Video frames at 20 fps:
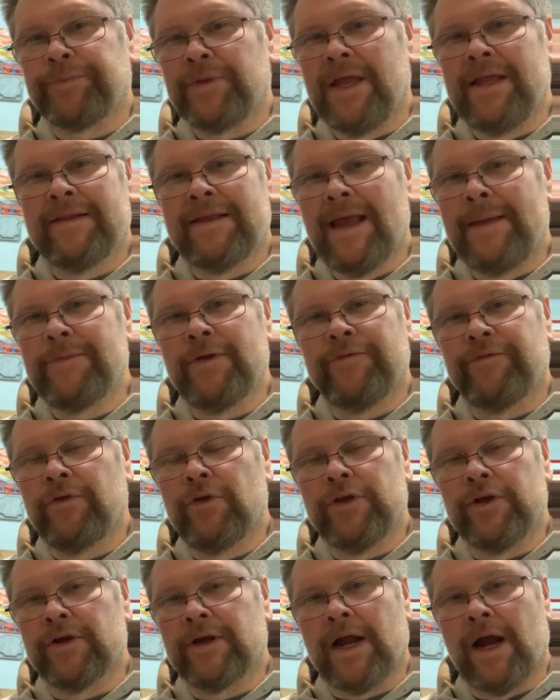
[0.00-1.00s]
Anytime you
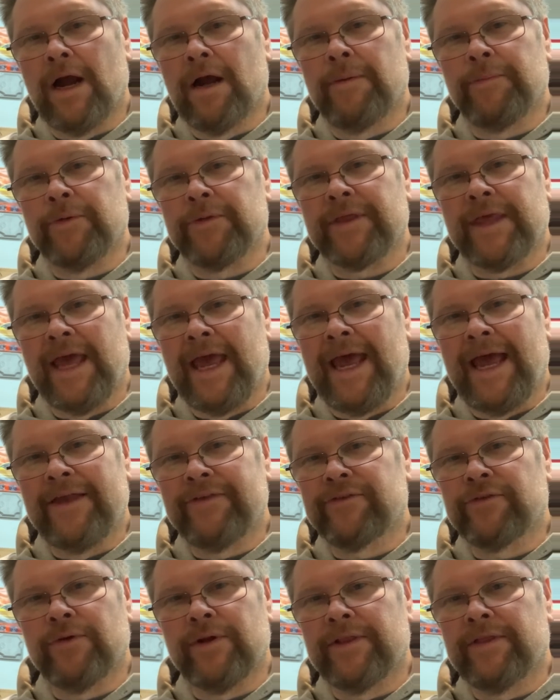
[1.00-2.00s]
fill your car up with
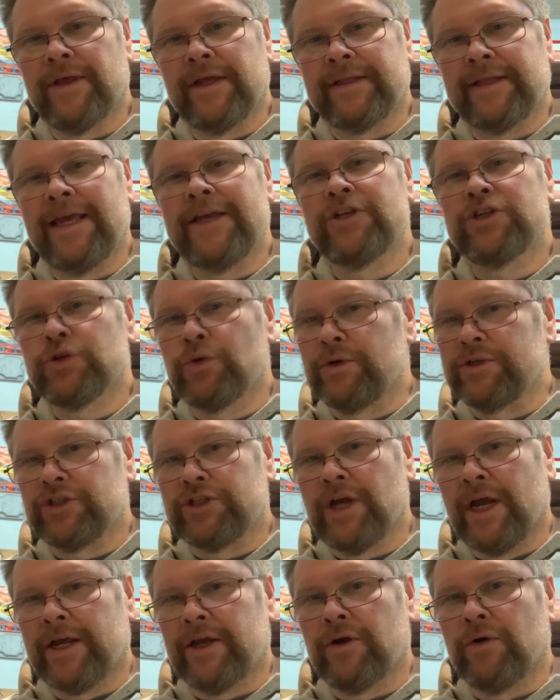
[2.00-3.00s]
gas or anything like that, you should
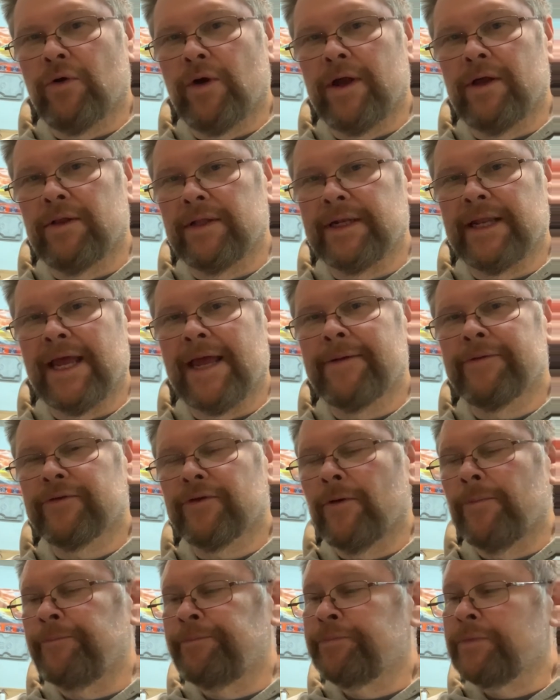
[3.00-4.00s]
always check your oil and that. So